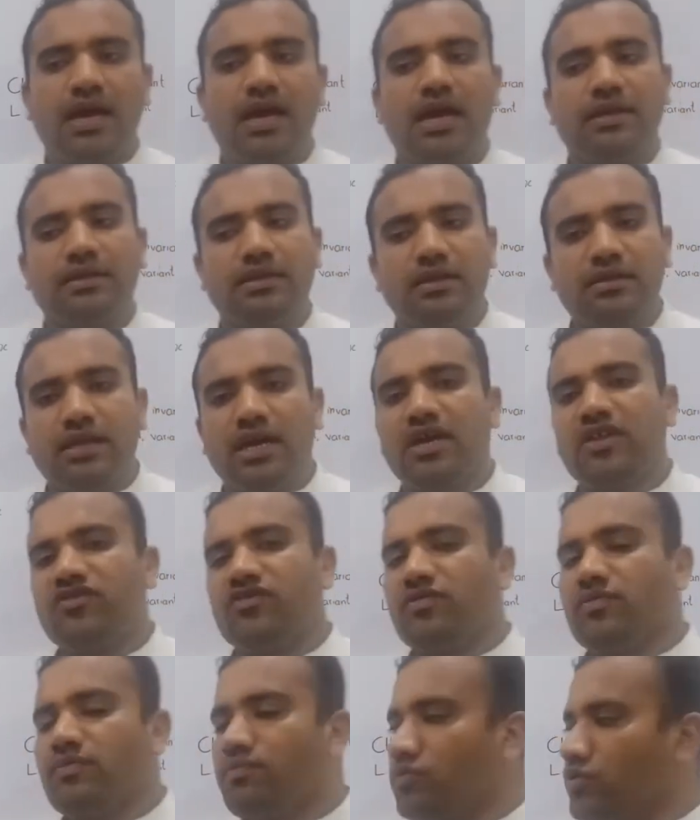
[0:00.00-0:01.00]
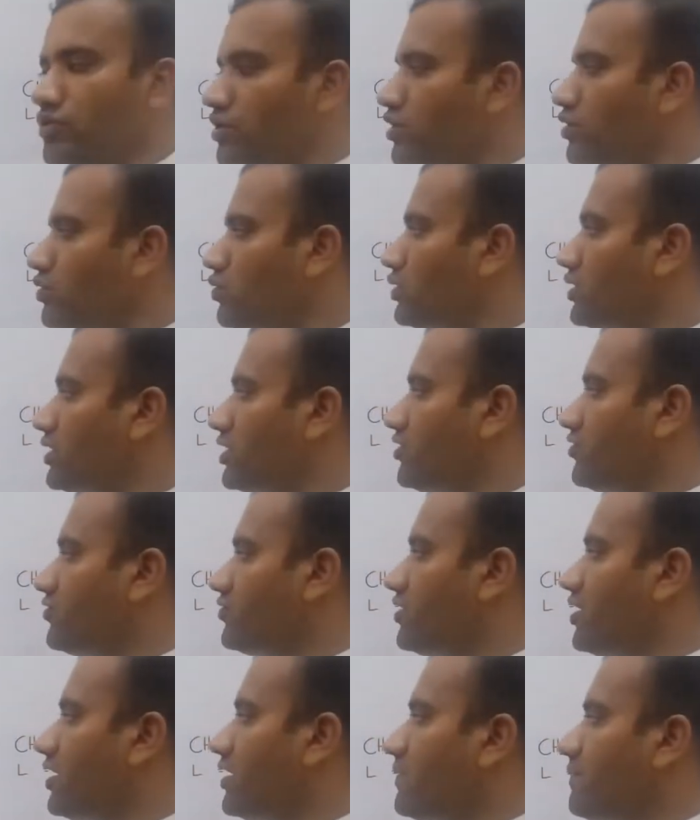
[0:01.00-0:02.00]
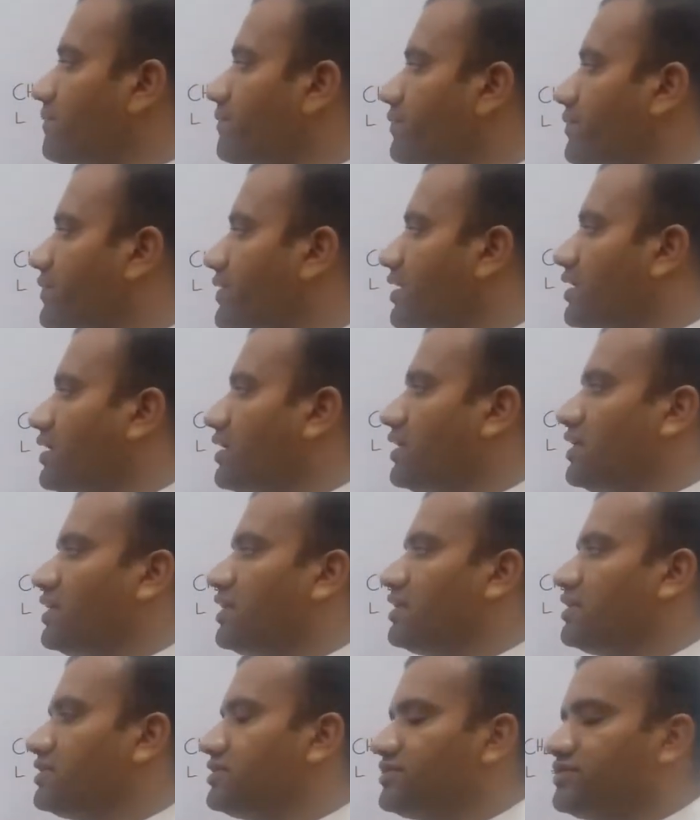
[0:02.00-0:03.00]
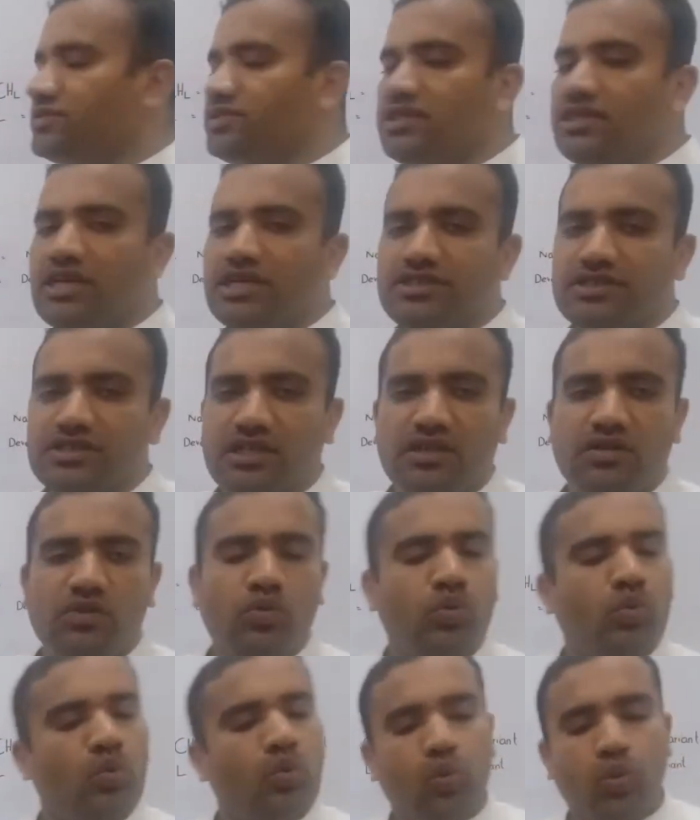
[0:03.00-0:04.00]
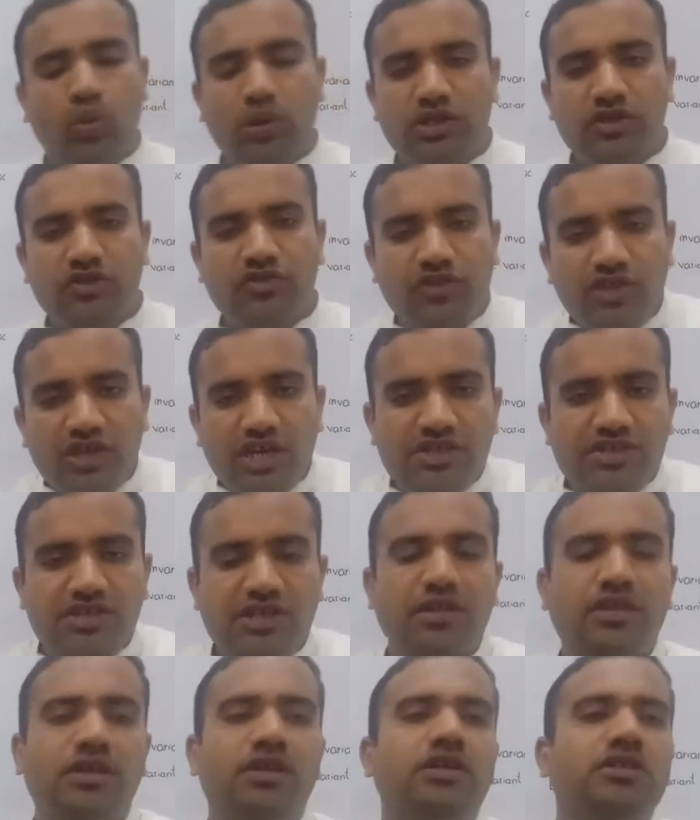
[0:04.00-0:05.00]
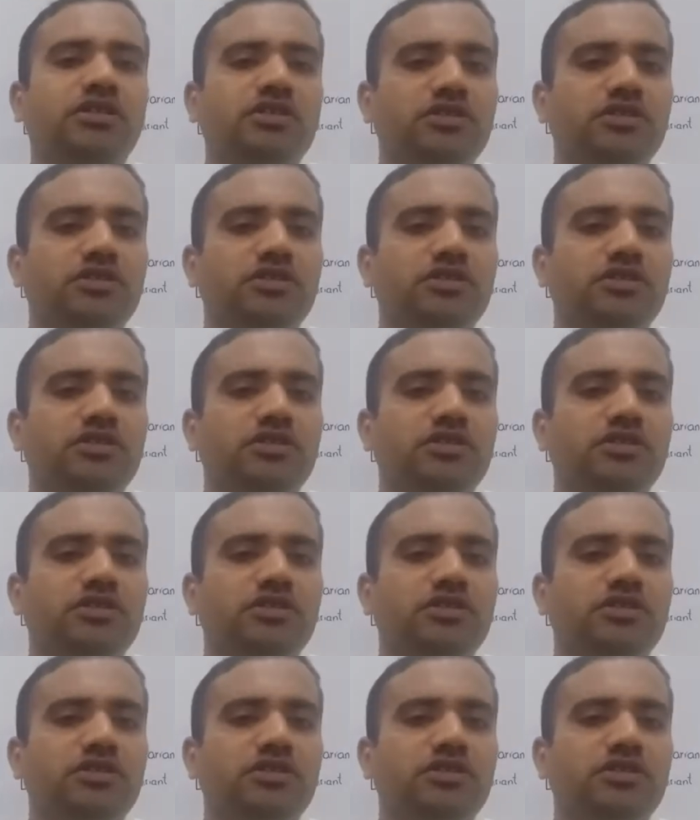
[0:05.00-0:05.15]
And the next module is the CHL. What is CHL?